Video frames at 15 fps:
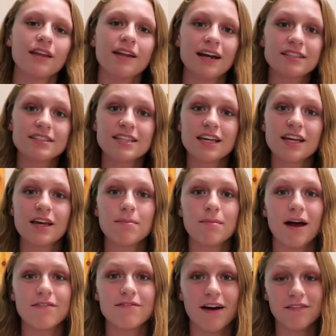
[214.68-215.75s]
the next thing in
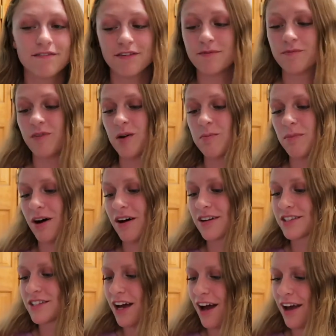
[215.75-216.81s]
my FABFITFUN
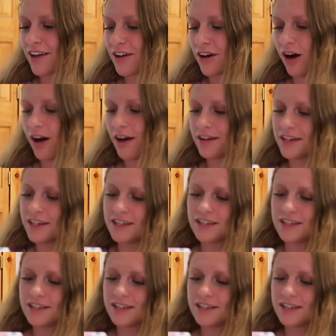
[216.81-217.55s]
box I got